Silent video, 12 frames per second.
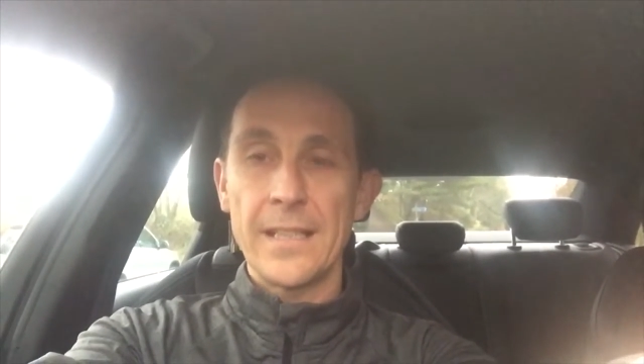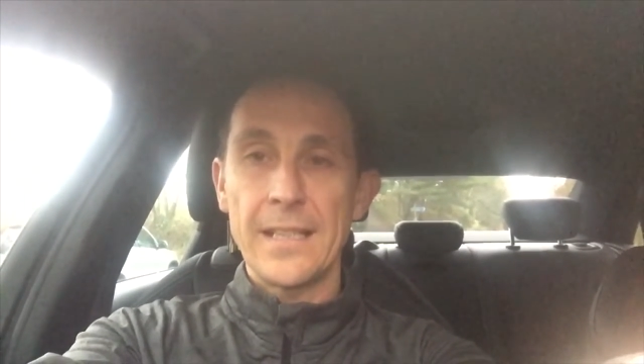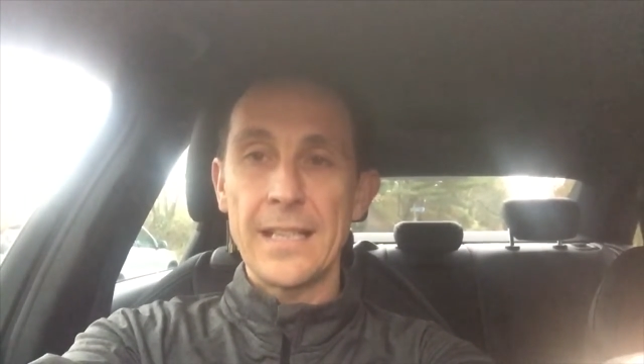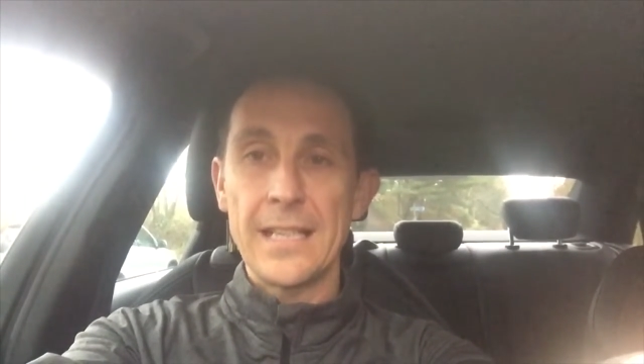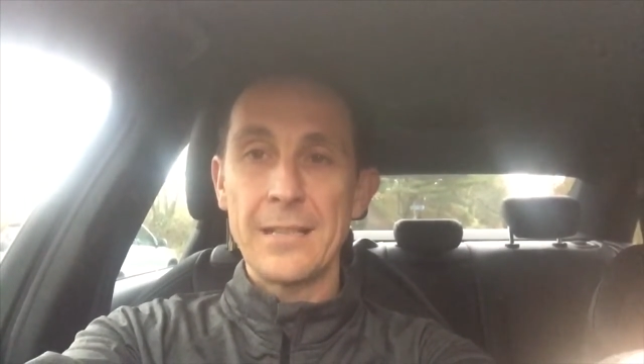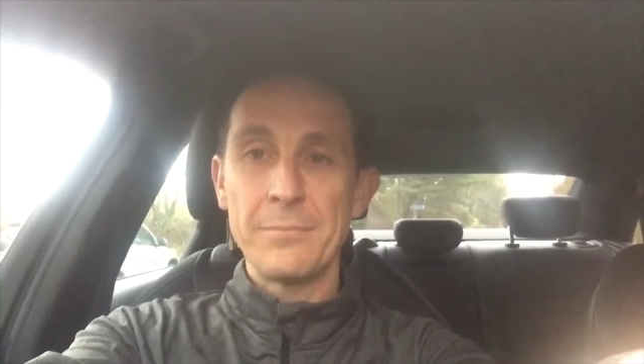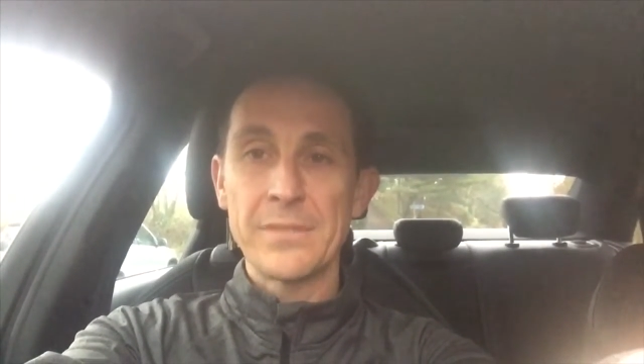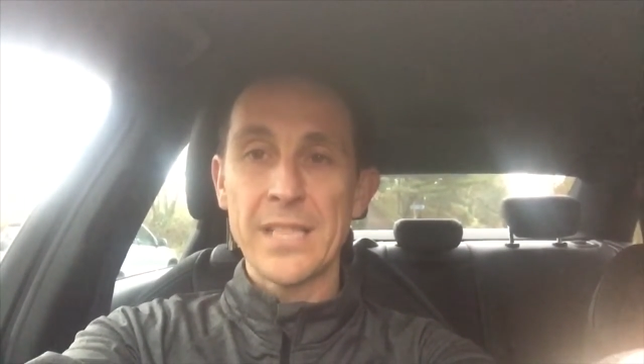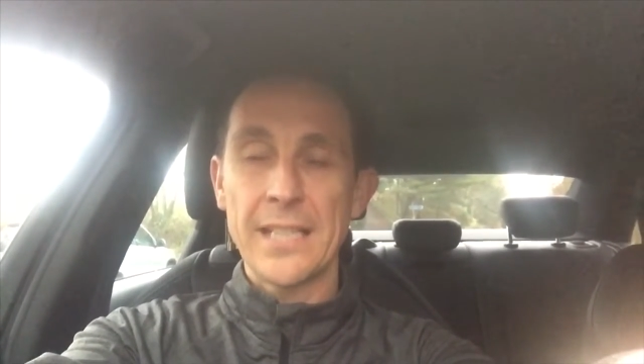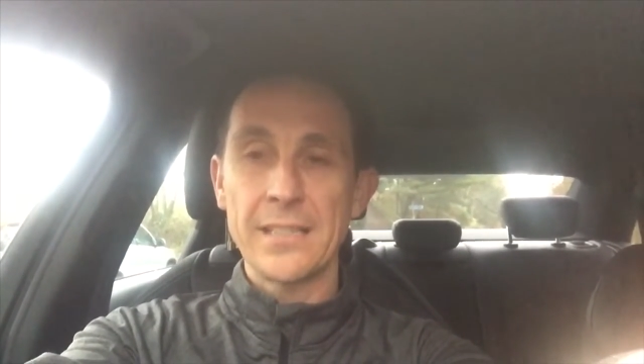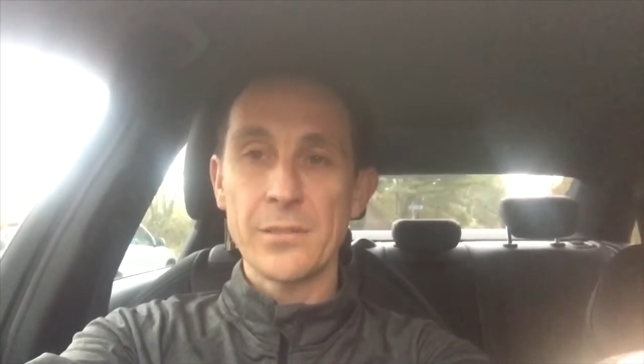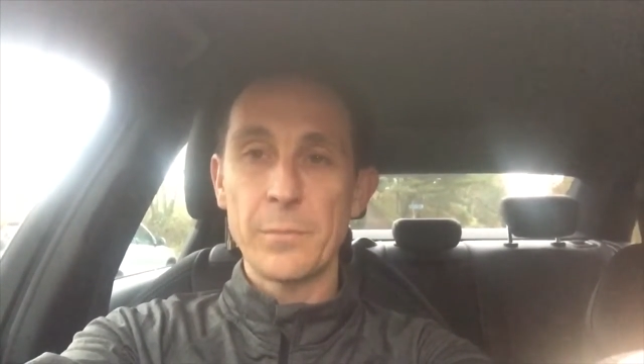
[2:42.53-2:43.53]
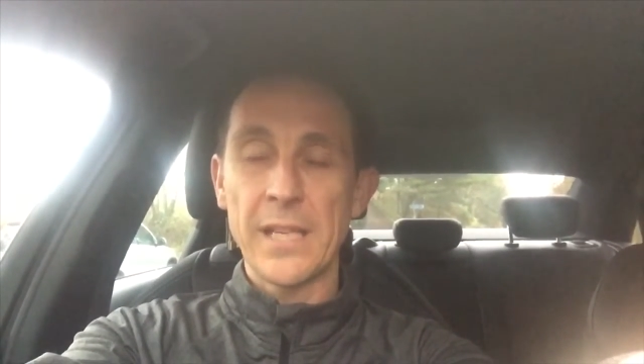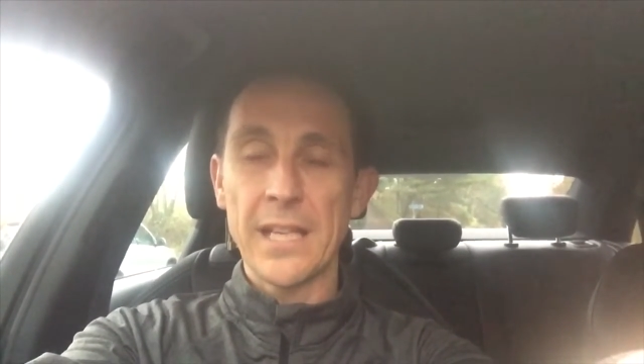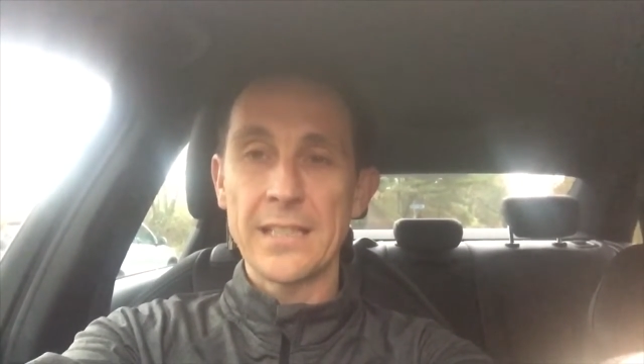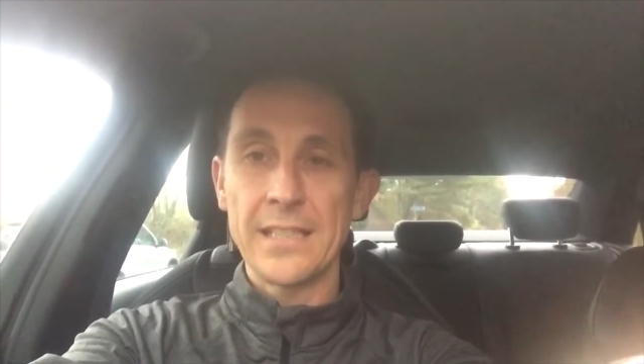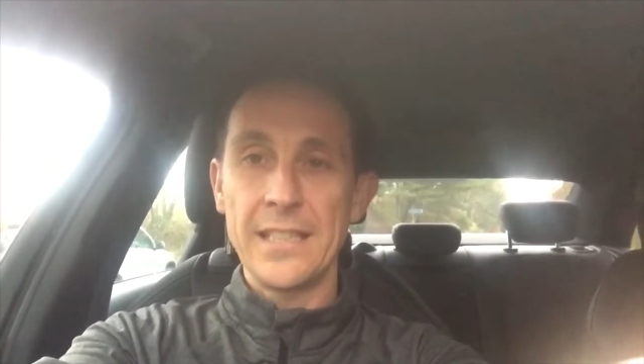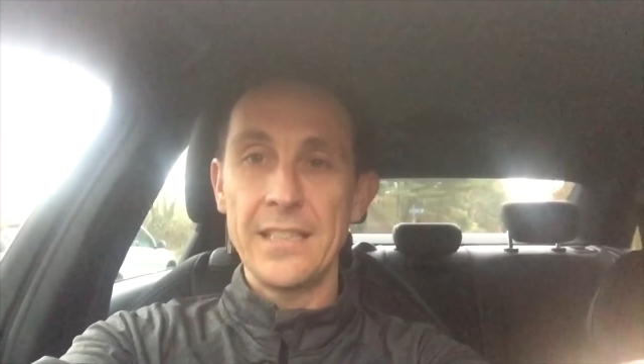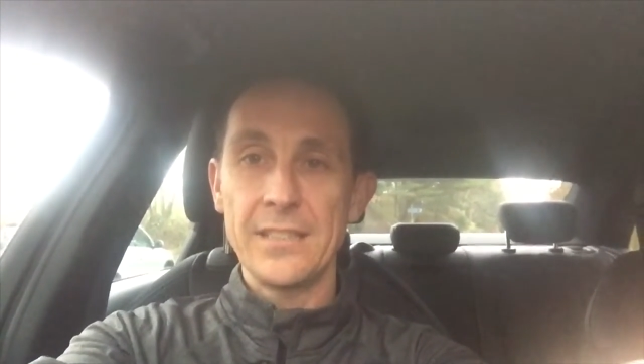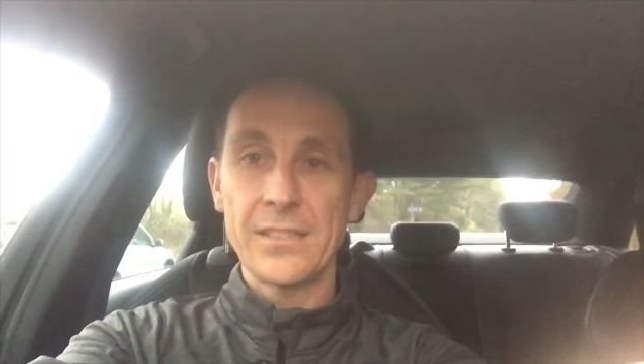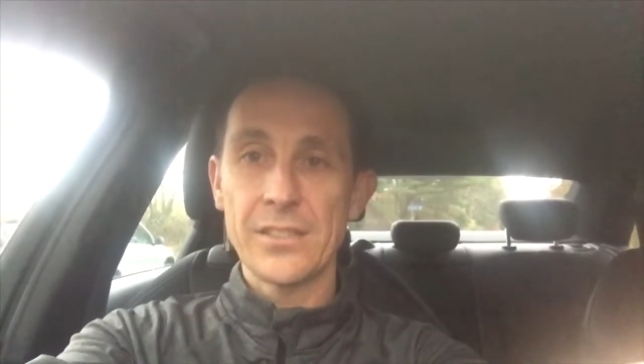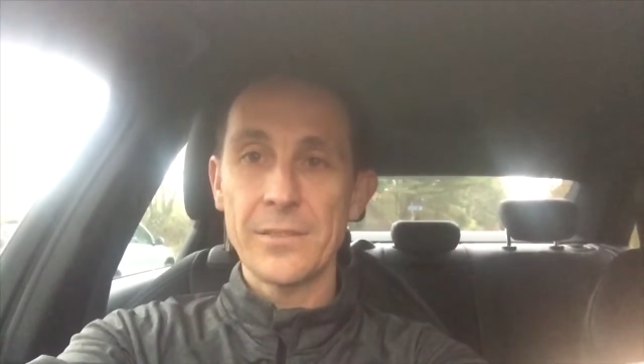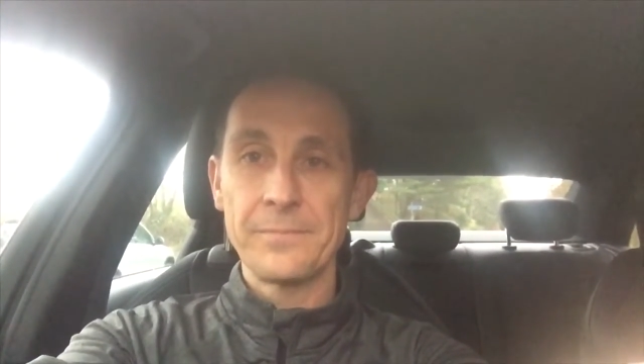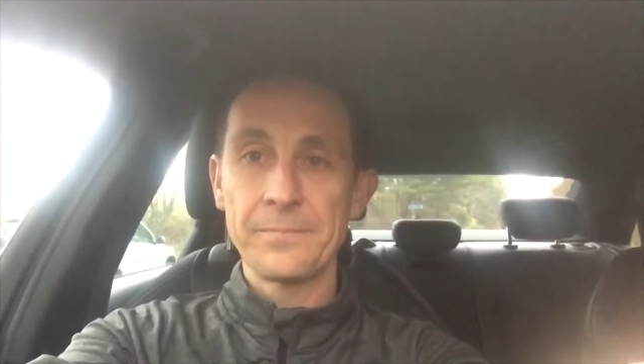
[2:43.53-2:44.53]
tightness began to
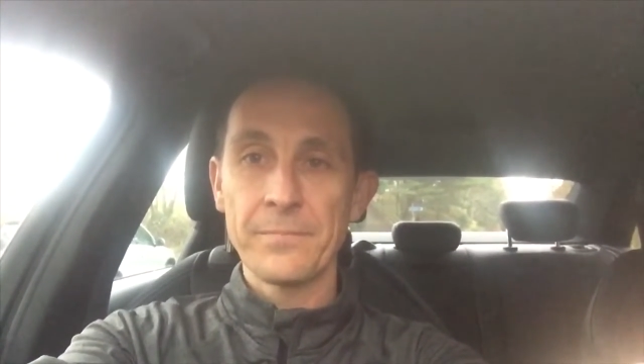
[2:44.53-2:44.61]
ease,